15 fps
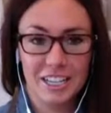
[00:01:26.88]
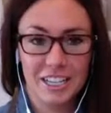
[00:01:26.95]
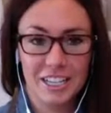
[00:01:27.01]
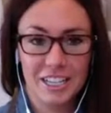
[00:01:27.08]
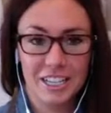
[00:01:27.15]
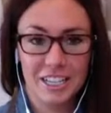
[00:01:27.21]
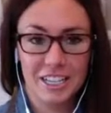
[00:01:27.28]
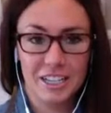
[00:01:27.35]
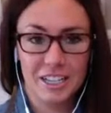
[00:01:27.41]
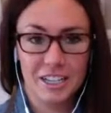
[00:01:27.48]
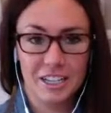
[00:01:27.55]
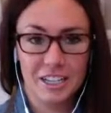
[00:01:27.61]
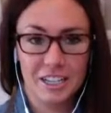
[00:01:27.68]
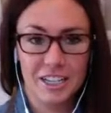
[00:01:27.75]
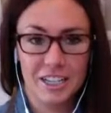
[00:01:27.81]

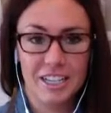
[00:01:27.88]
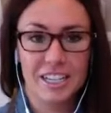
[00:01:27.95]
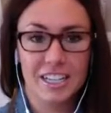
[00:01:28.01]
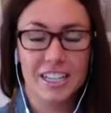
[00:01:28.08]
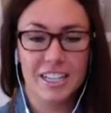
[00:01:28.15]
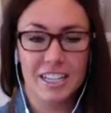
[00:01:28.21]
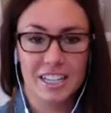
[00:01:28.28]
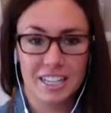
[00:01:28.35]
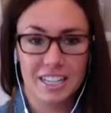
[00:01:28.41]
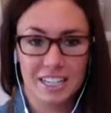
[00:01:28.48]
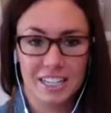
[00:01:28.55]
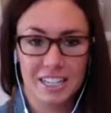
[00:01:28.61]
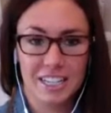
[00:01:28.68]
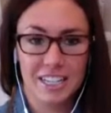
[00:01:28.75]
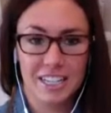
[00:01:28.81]

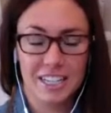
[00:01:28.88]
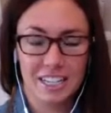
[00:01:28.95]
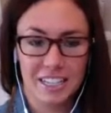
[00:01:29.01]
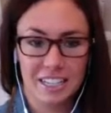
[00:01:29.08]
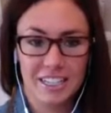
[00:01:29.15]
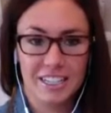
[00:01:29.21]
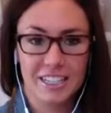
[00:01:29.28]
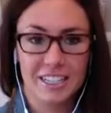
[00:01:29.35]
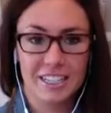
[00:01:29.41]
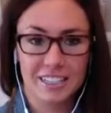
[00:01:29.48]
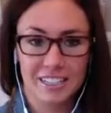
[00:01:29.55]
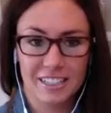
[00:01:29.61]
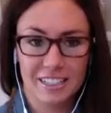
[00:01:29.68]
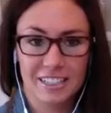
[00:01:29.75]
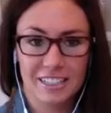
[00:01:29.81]

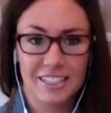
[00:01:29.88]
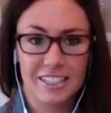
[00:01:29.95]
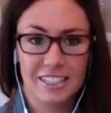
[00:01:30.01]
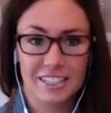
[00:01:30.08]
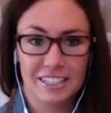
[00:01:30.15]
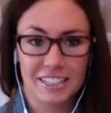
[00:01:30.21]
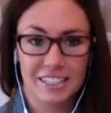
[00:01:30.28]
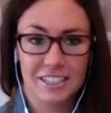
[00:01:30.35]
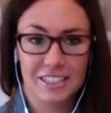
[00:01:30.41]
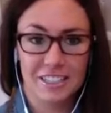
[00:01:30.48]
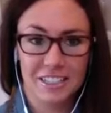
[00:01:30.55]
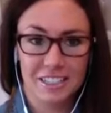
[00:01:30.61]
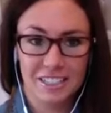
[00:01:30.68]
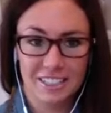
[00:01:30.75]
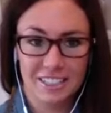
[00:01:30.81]

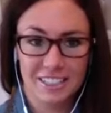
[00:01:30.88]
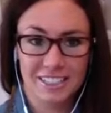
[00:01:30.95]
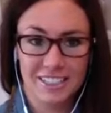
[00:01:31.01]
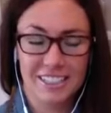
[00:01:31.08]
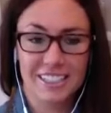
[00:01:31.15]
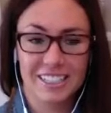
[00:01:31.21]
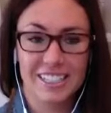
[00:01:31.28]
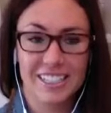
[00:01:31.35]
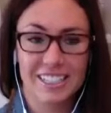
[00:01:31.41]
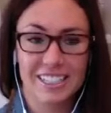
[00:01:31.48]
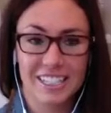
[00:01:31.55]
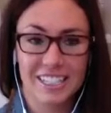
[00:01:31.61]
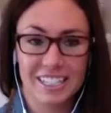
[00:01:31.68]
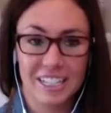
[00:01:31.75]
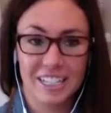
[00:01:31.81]

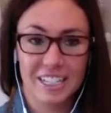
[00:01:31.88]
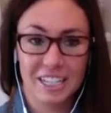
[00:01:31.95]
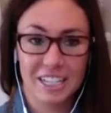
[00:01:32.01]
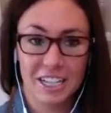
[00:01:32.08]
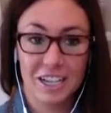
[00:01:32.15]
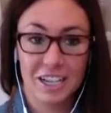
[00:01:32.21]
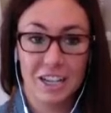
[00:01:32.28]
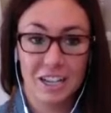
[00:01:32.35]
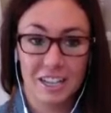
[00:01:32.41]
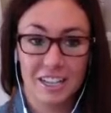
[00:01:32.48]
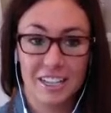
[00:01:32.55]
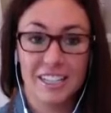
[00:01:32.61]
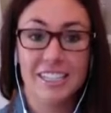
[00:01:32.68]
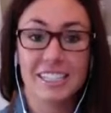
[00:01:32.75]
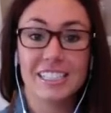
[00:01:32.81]

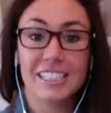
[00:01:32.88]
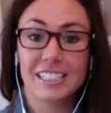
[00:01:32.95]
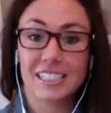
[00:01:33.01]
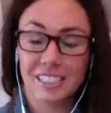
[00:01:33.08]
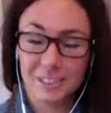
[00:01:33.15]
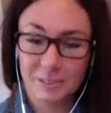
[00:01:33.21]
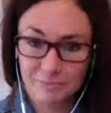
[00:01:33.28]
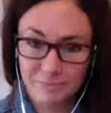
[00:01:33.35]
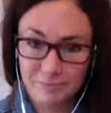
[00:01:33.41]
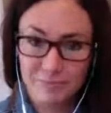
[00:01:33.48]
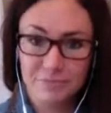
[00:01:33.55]
No words are spoken by the person on screen.